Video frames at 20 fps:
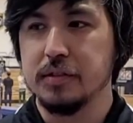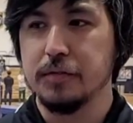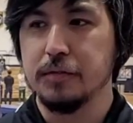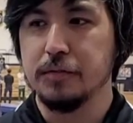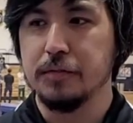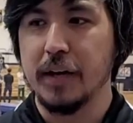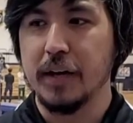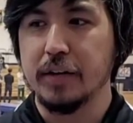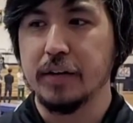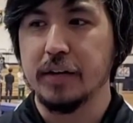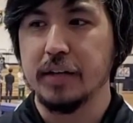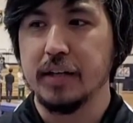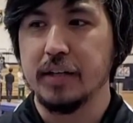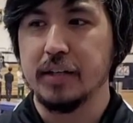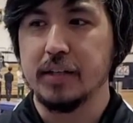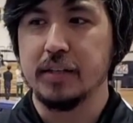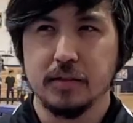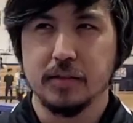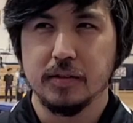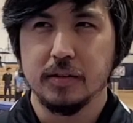very
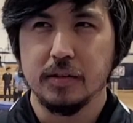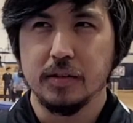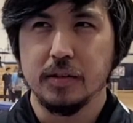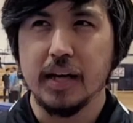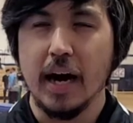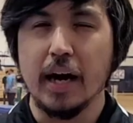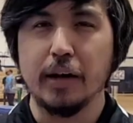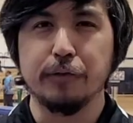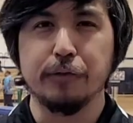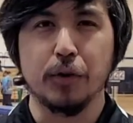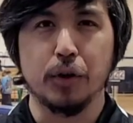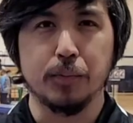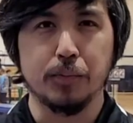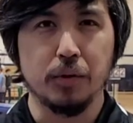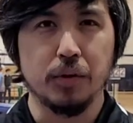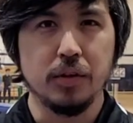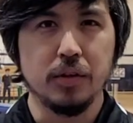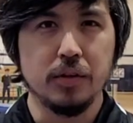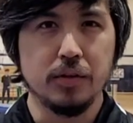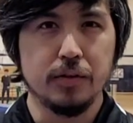
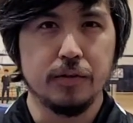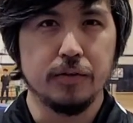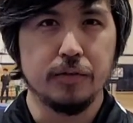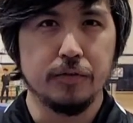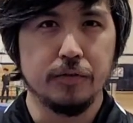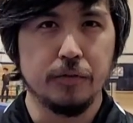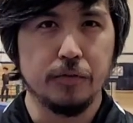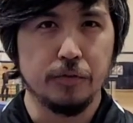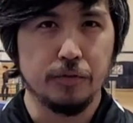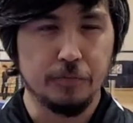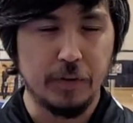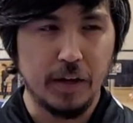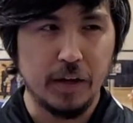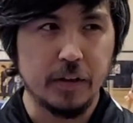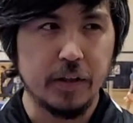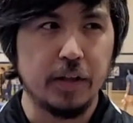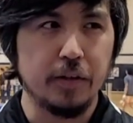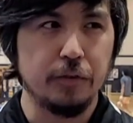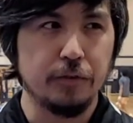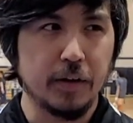nonverbal,
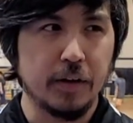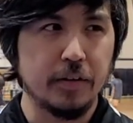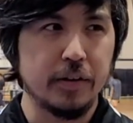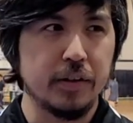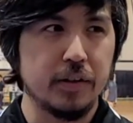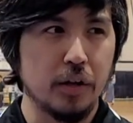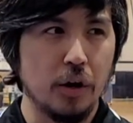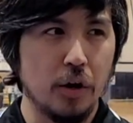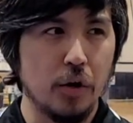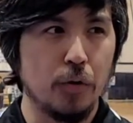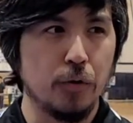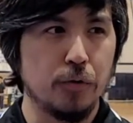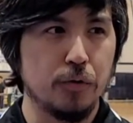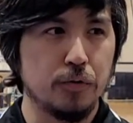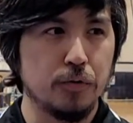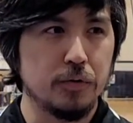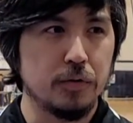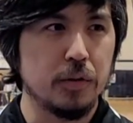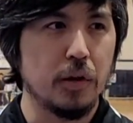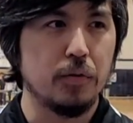very very low
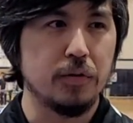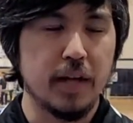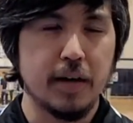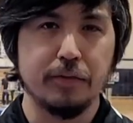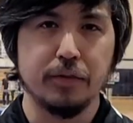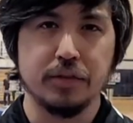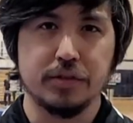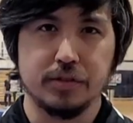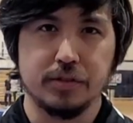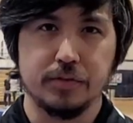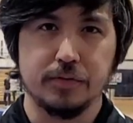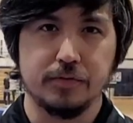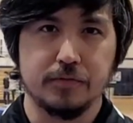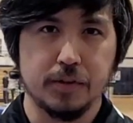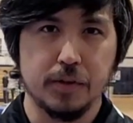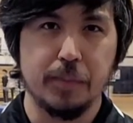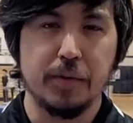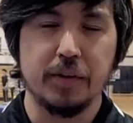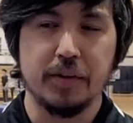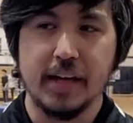low levels of
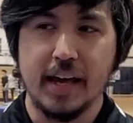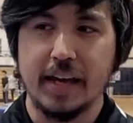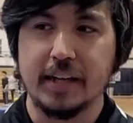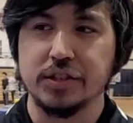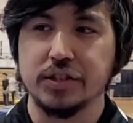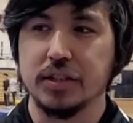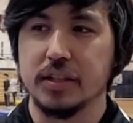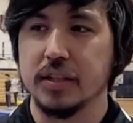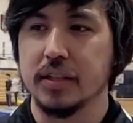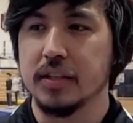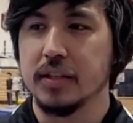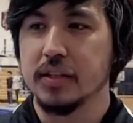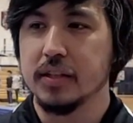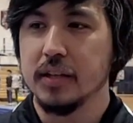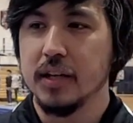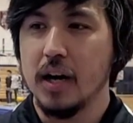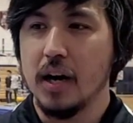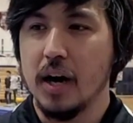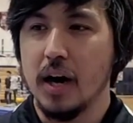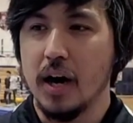communication.
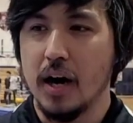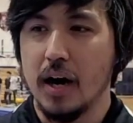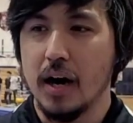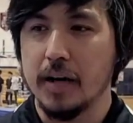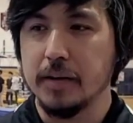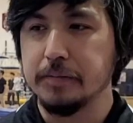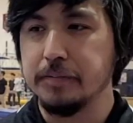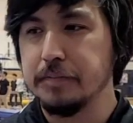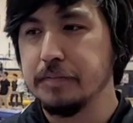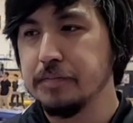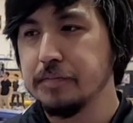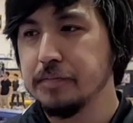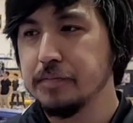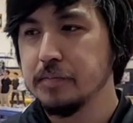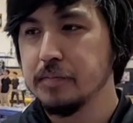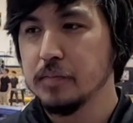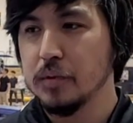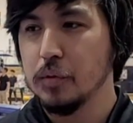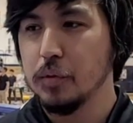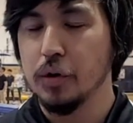Um,
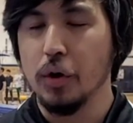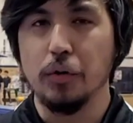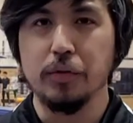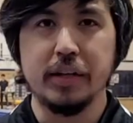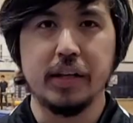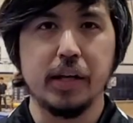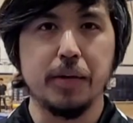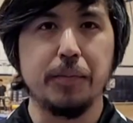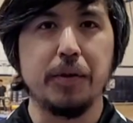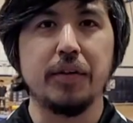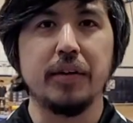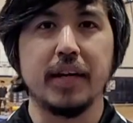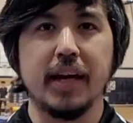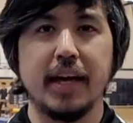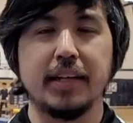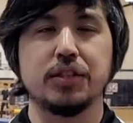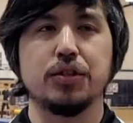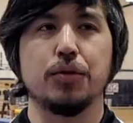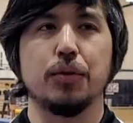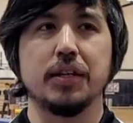would only
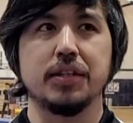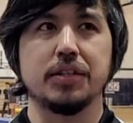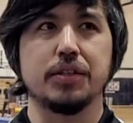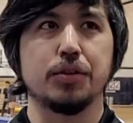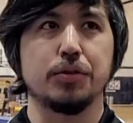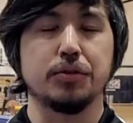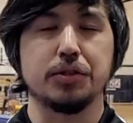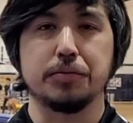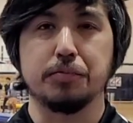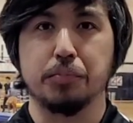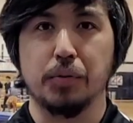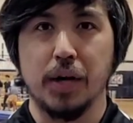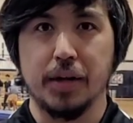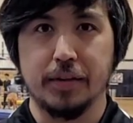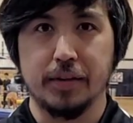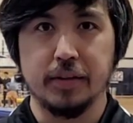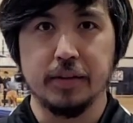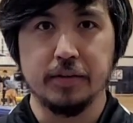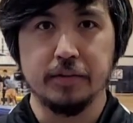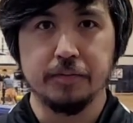communicate to us through his
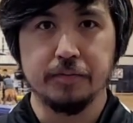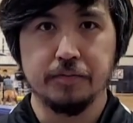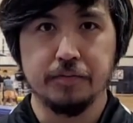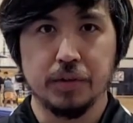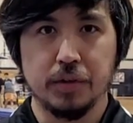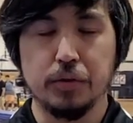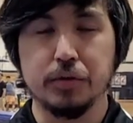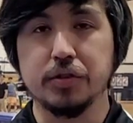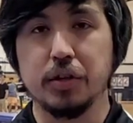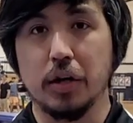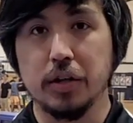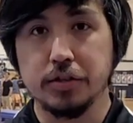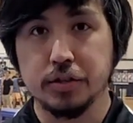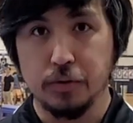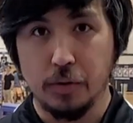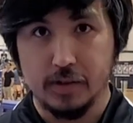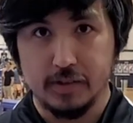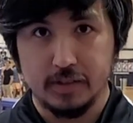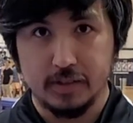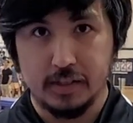brother, who is
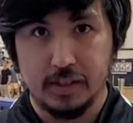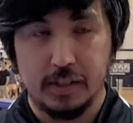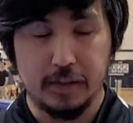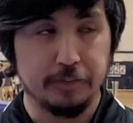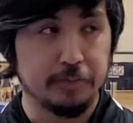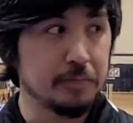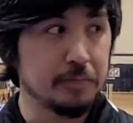also on the team.